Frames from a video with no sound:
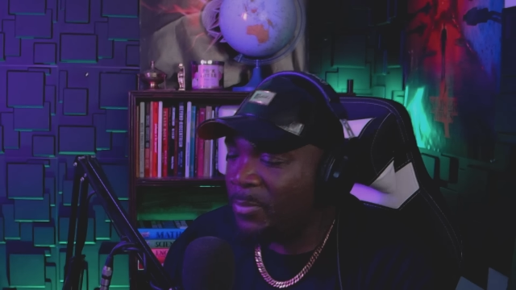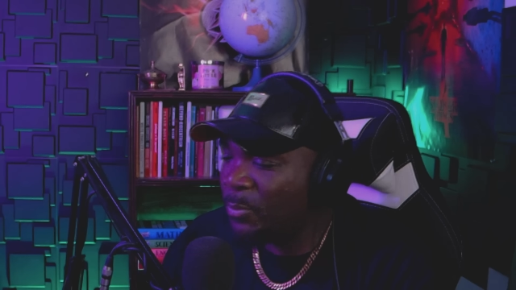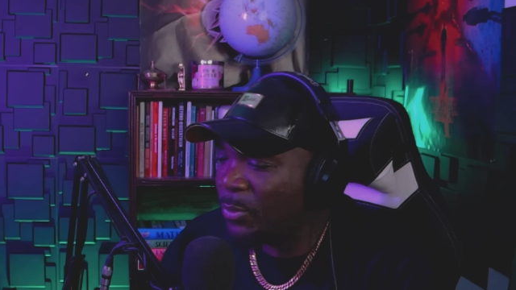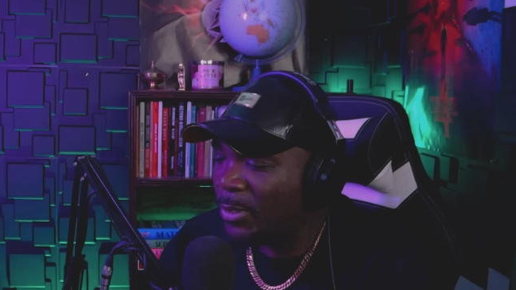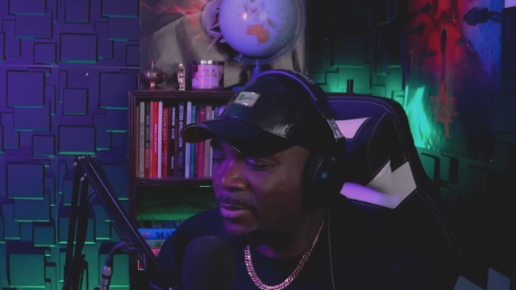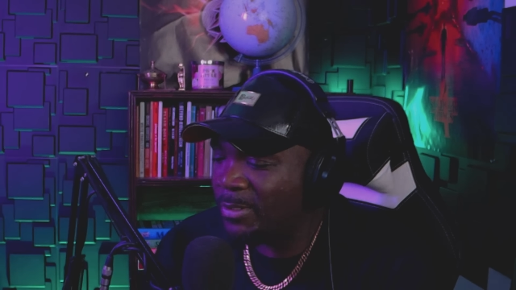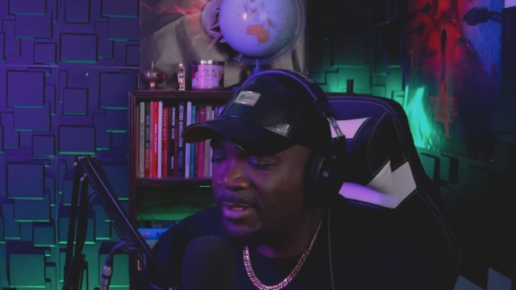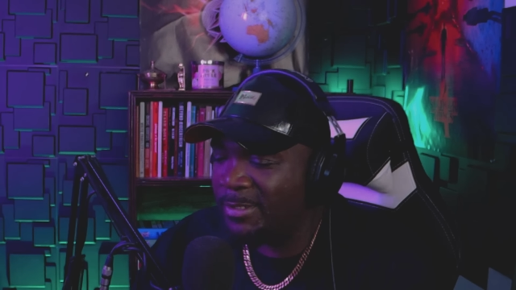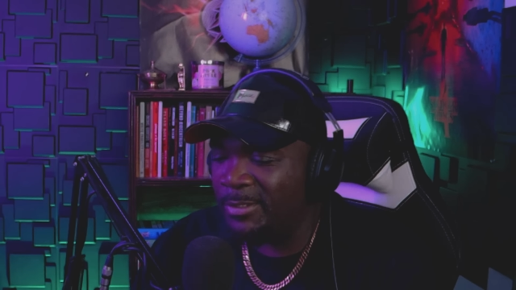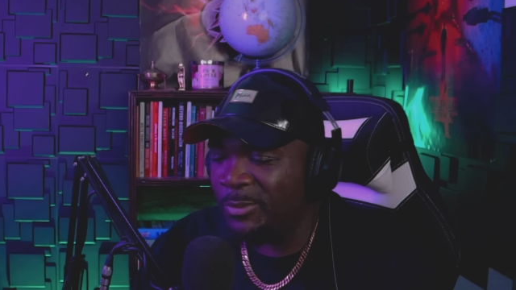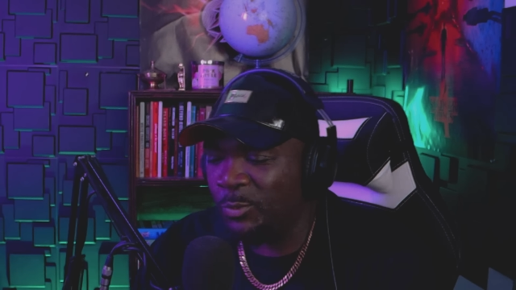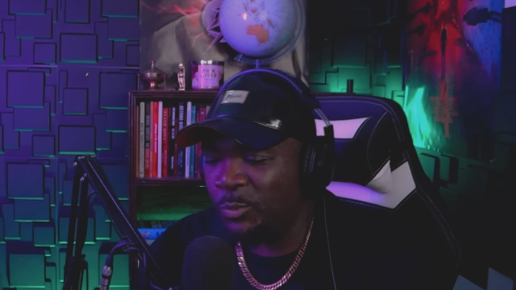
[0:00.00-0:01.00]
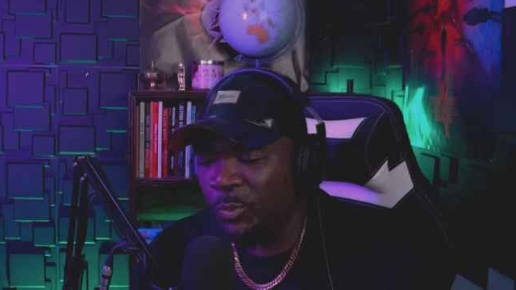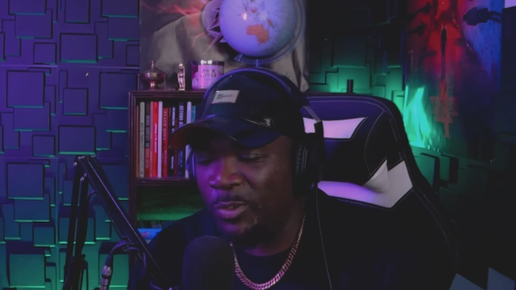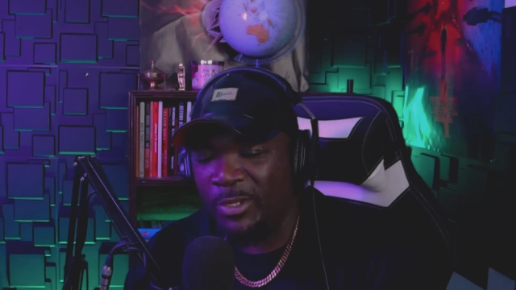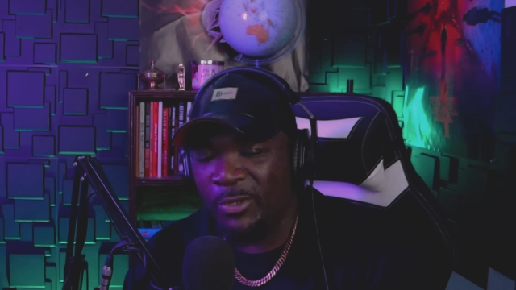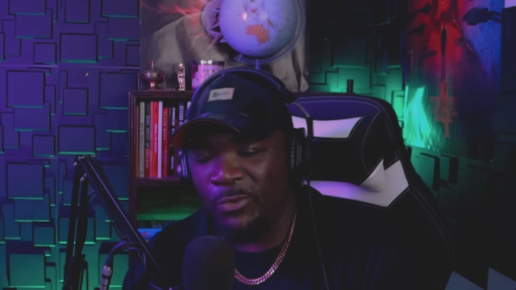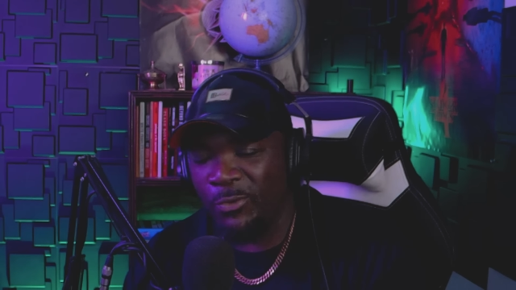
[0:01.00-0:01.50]
Bro, this is
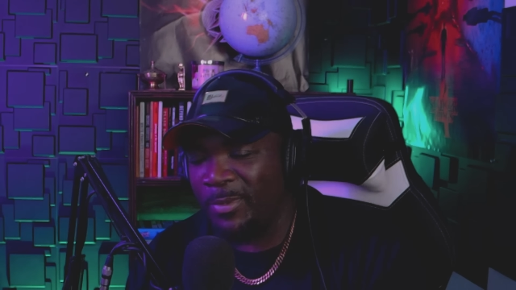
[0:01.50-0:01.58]
weird